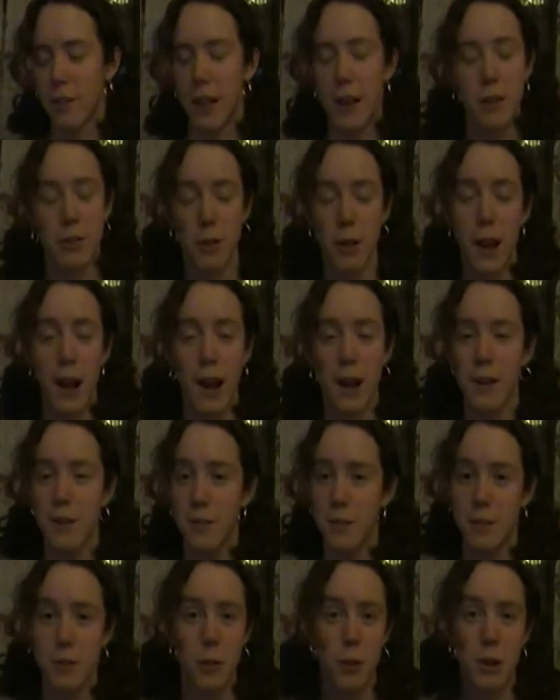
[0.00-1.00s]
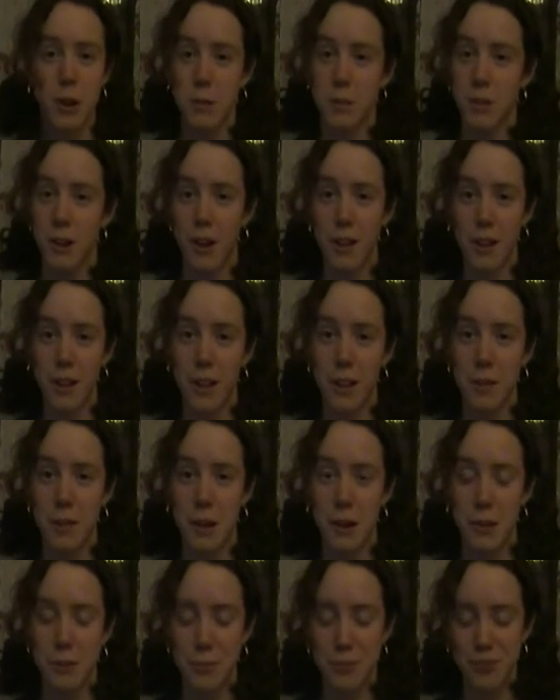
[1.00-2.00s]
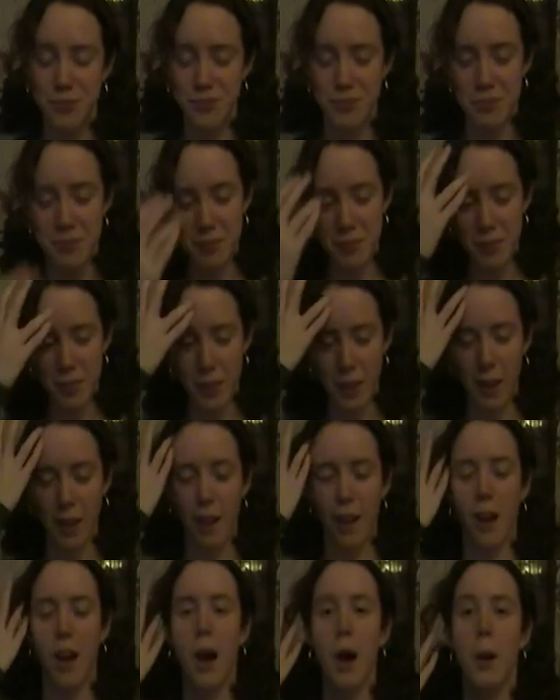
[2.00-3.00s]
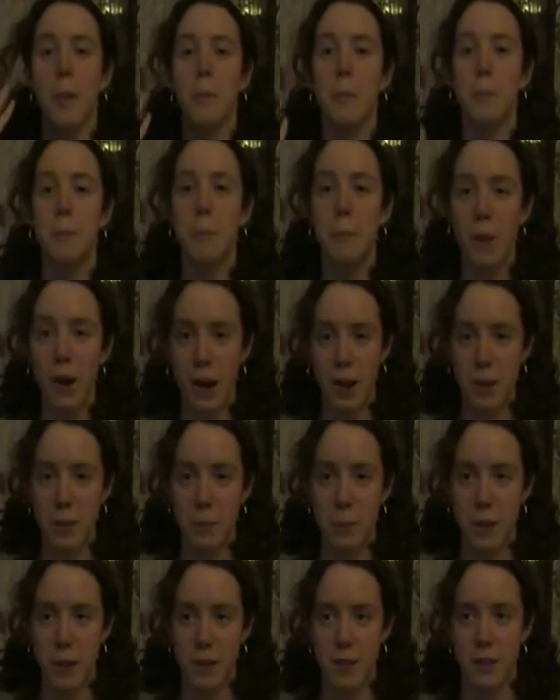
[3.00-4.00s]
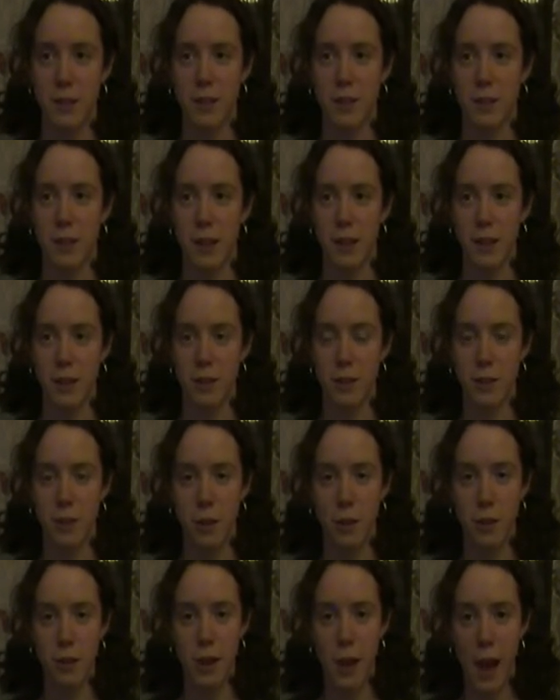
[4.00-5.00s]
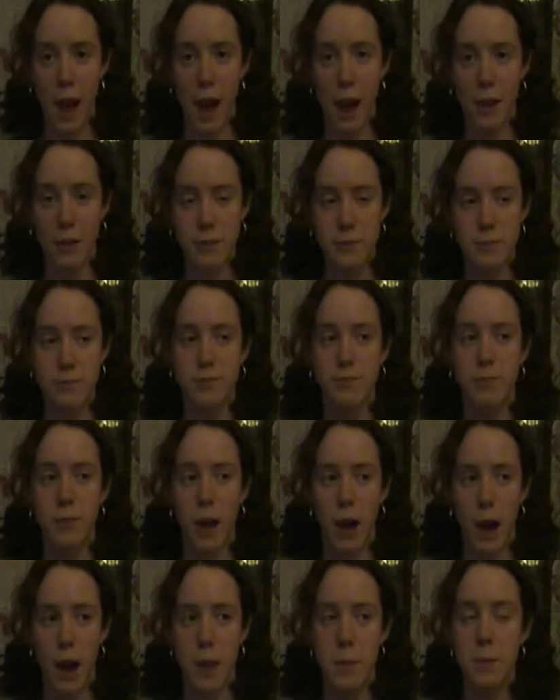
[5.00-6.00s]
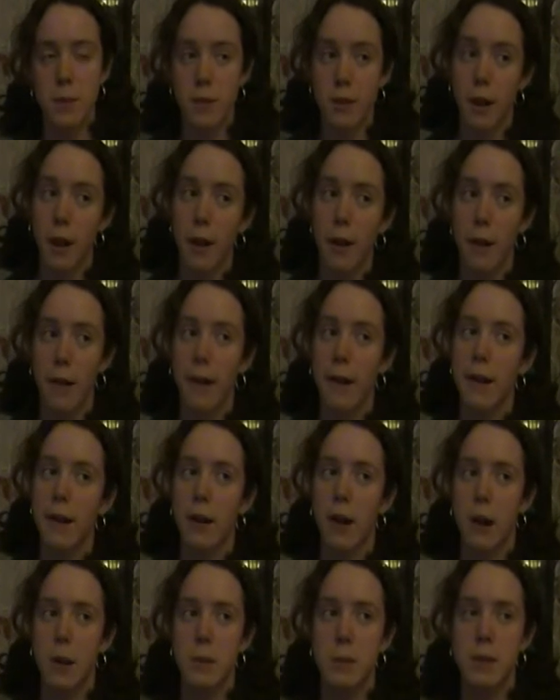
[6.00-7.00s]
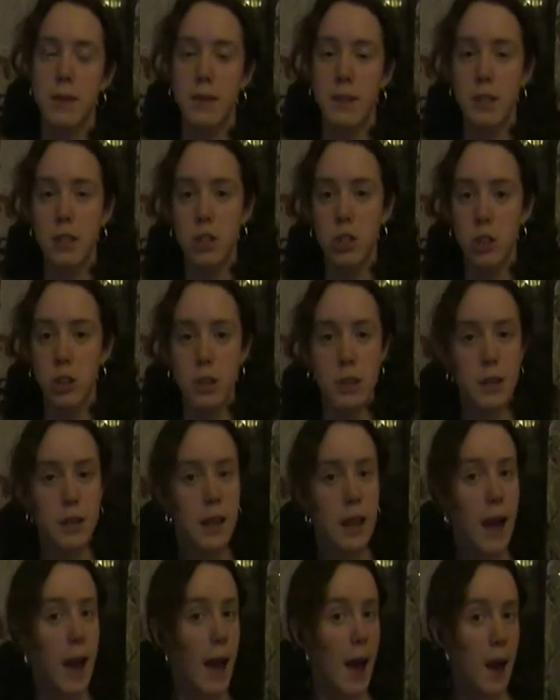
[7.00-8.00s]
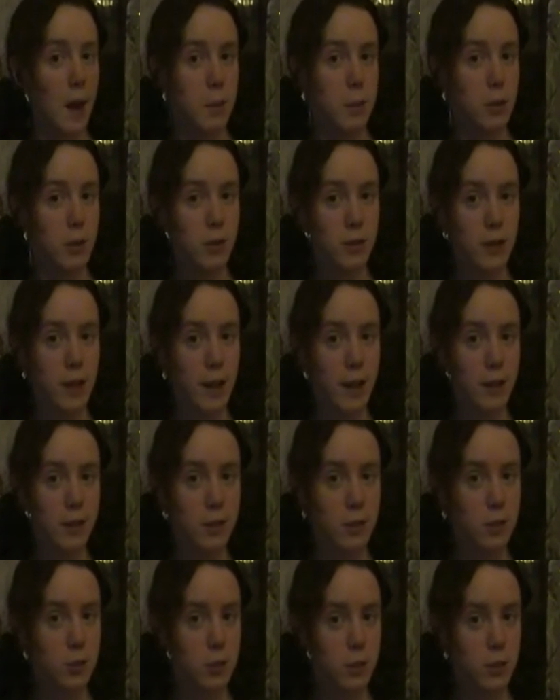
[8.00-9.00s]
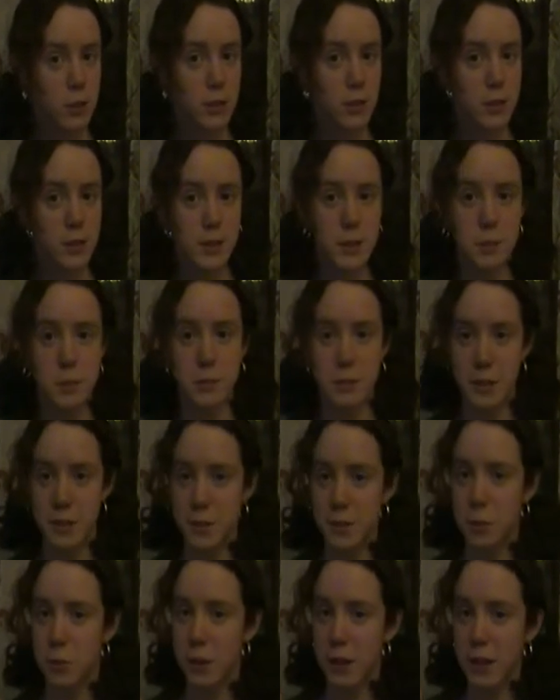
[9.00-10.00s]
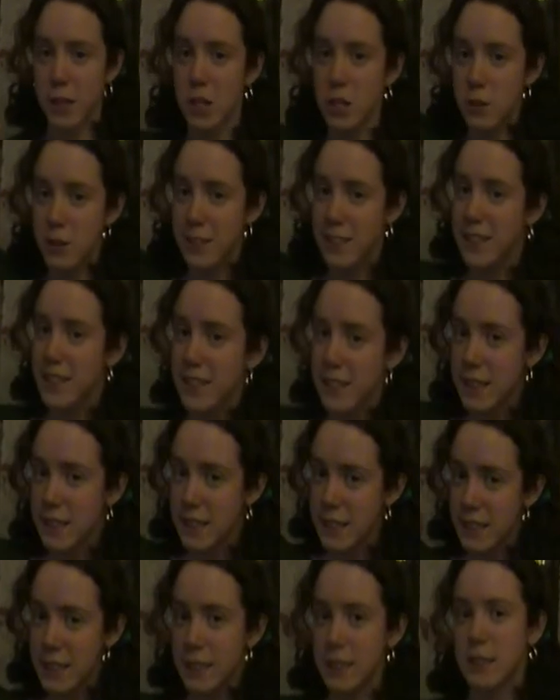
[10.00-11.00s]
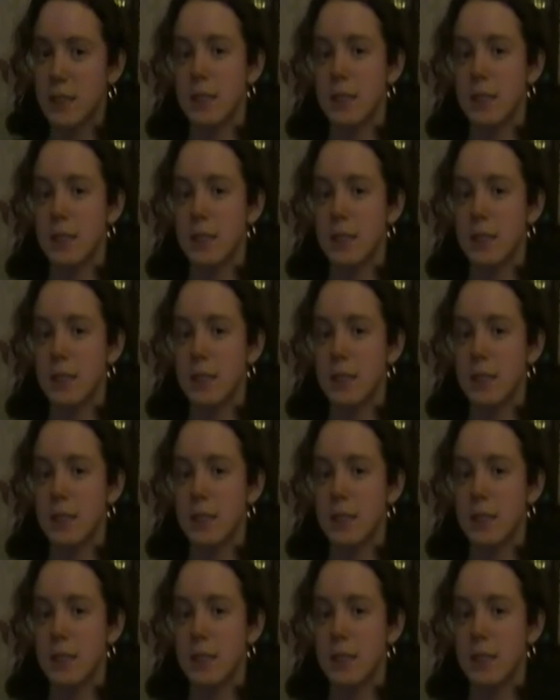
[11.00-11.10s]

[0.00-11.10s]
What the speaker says: the last one. I don't know what I'm talking about. But basically, so yeah, I'm Sarah and I'm a senior at Bologna High School. I'm even wearing green.